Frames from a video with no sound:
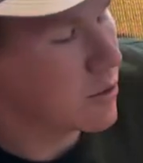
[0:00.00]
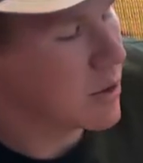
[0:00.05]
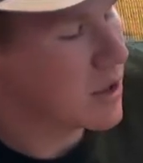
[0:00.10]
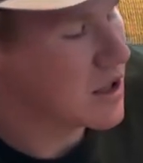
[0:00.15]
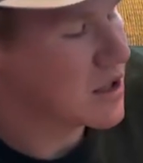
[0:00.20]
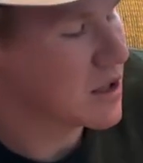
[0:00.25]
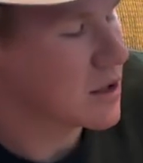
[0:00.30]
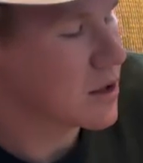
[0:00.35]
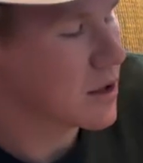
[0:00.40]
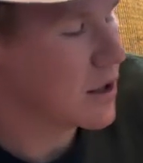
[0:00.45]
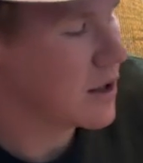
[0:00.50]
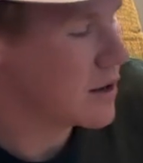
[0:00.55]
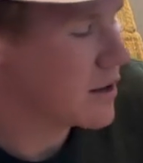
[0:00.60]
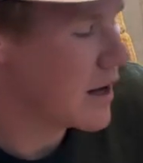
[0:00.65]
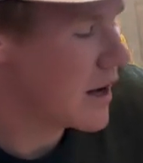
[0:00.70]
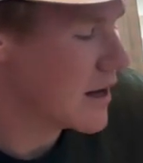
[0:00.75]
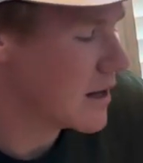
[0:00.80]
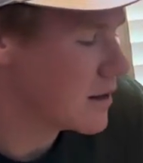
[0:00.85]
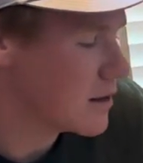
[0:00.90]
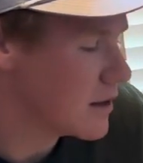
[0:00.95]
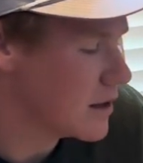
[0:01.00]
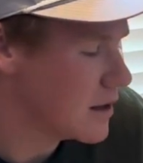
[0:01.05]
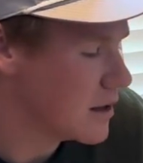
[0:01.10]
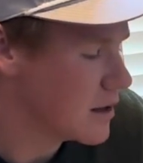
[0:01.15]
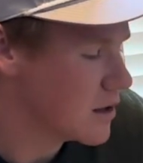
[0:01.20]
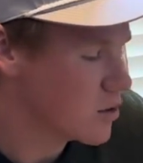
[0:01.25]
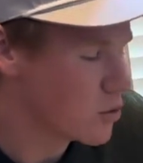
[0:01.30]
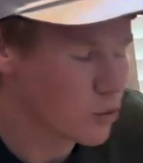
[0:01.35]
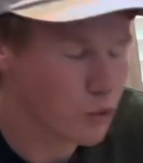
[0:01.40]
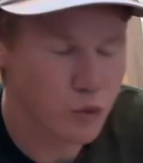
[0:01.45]
recently that the
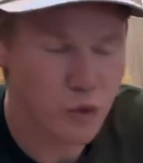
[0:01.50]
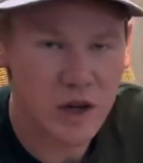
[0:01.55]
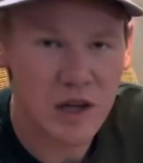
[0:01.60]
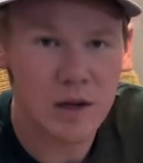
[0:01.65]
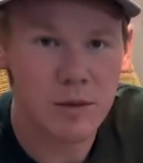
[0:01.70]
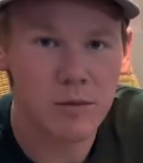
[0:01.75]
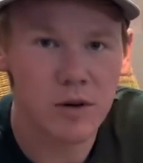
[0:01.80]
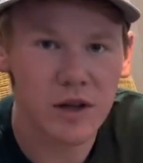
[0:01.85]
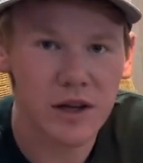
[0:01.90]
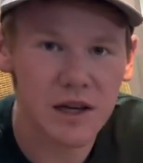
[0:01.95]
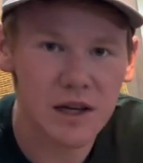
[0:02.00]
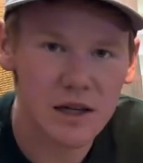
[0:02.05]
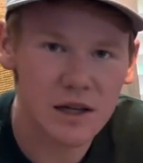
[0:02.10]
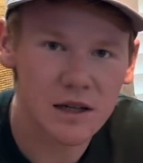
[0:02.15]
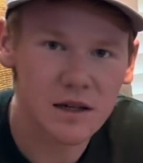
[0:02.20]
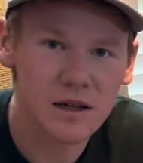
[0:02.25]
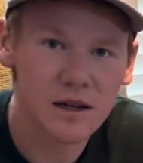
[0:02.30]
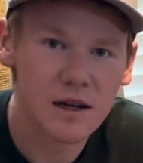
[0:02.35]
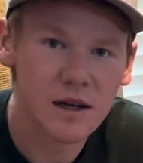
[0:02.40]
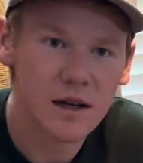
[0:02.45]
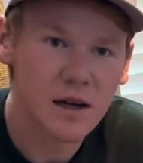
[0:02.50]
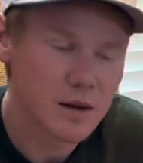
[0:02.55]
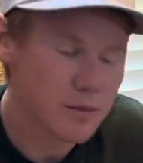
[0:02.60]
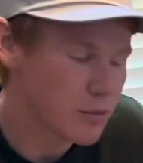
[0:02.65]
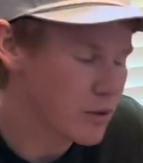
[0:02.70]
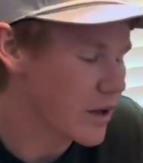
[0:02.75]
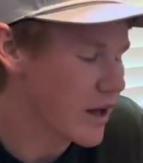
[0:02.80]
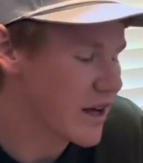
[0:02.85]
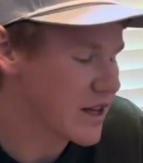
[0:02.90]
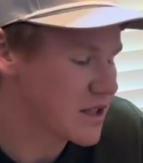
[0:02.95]
reblend
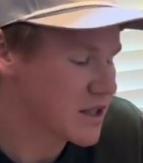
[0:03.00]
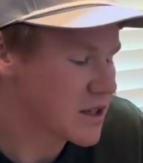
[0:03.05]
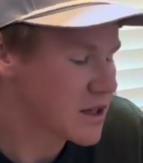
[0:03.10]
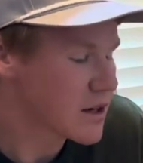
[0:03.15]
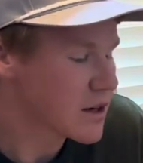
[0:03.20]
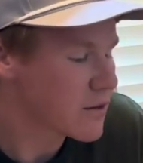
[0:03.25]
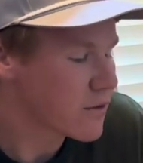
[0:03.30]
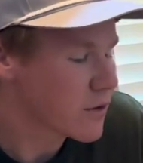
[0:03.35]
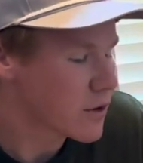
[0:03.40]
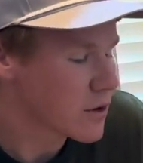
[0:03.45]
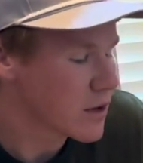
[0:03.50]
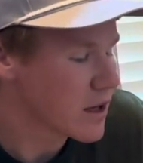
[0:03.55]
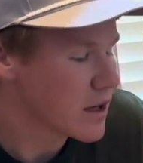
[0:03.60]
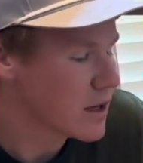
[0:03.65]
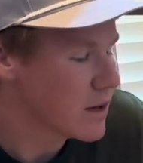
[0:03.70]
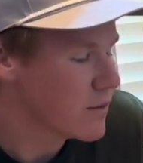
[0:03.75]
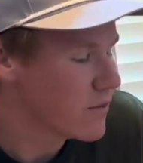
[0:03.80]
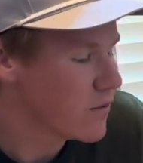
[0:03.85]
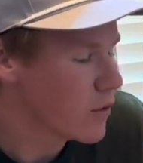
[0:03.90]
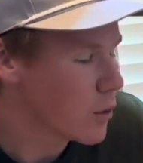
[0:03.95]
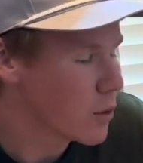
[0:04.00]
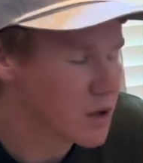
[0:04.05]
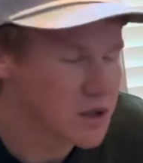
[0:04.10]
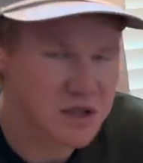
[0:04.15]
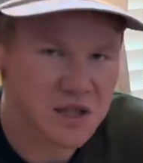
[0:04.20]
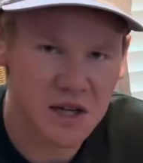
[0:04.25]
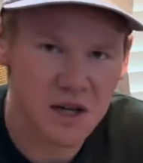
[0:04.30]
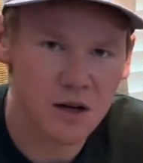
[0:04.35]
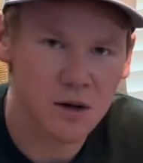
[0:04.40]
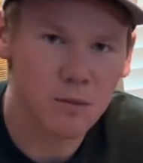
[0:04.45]
plastic for the M4 is
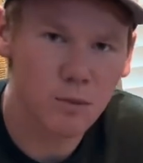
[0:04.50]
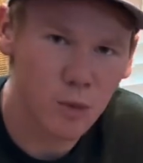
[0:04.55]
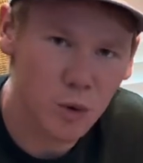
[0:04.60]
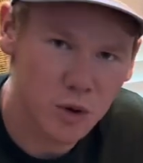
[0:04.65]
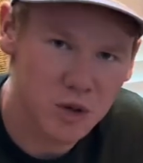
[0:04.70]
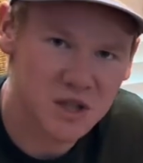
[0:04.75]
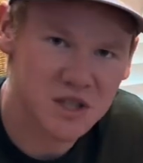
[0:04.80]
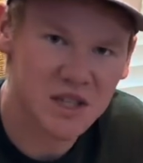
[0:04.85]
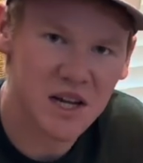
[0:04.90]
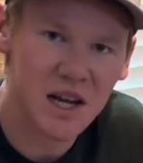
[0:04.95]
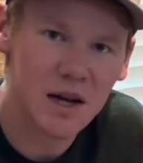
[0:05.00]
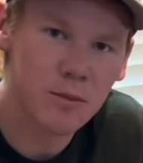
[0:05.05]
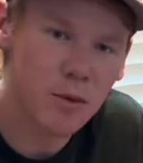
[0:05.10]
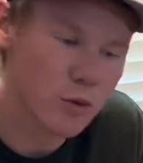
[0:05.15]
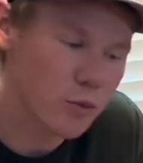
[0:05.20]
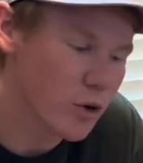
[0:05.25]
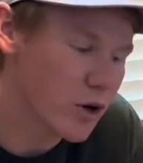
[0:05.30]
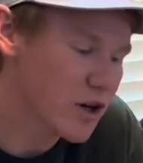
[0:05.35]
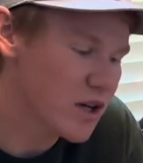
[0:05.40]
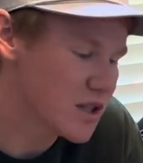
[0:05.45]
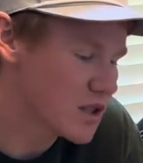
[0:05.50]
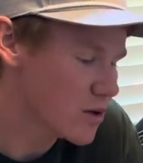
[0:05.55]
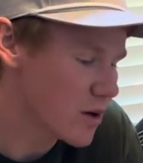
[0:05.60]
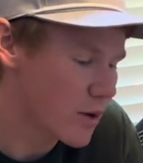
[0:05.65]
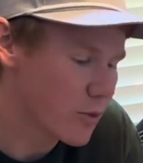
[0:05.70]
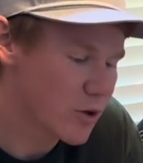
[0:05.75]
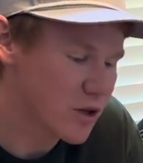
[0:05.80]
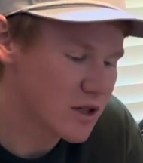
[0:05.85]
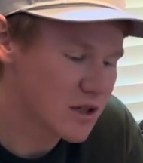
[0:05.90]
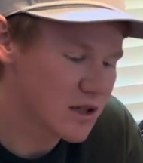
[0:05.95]
their more stable run, so I
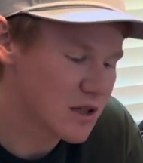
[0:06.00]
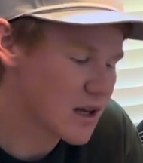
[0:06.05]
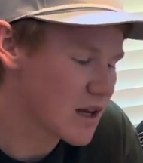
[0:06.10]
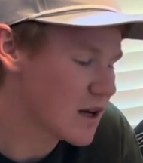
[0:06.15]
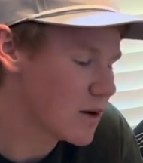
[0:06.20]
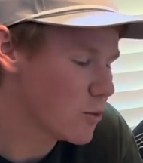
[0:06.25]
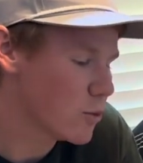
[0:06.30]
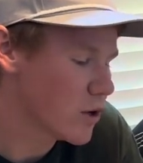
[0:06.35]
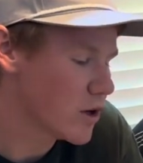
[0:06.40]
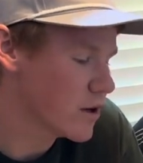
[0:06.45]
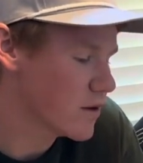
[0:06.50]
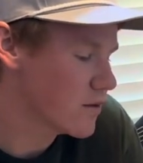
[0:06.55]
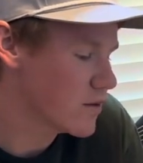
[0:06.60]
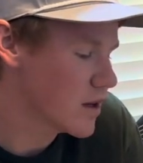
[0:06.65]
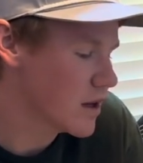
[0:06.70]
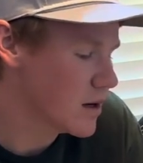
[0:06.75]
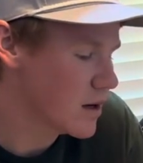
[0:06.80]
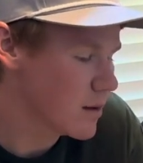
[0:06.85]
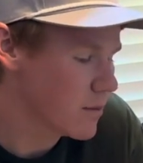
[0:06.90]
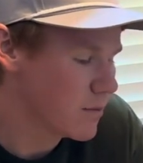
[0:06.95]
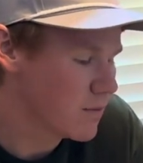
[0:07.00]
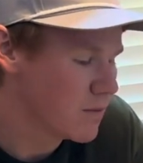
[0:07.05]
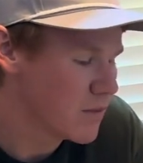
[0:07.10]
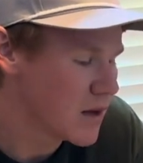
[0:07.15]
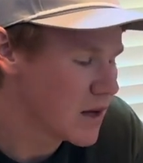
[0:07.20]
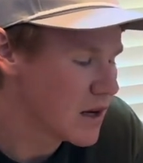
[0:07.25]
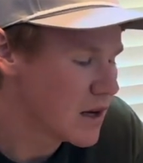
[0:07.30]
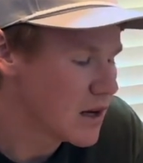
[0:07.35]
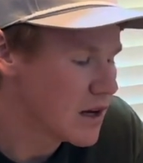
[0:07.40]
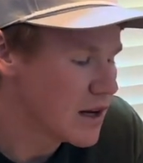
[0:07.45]
wanted to get one of them
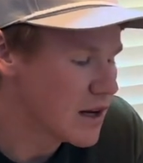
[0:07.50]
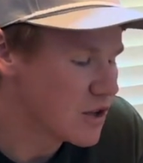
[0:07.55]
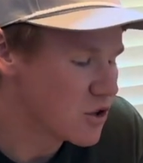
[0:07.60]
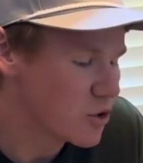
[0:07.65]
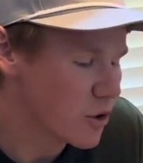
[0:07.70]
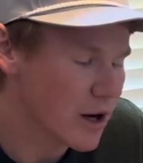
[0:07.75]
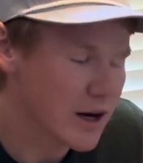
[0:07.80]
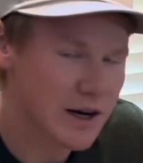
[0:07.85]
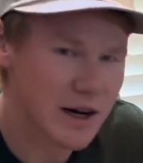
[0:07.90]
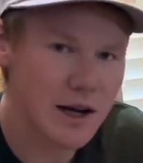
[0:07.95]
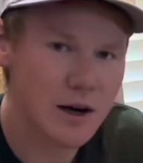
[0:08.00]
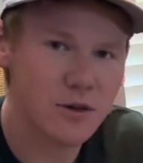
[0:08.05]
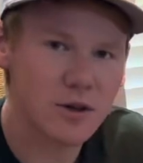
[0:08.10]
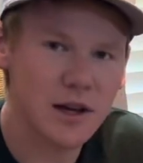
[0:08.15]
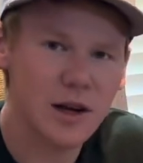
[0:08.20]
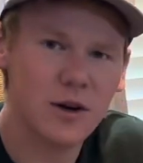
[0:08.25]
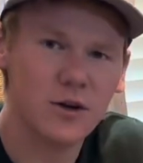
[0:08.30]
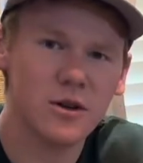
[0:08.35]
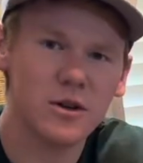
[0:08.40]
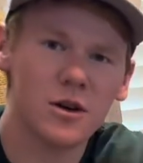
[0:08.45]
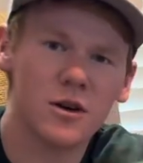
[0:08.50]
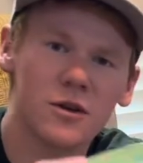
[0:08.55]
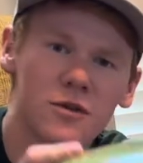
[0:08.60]
and try it out. And I don't know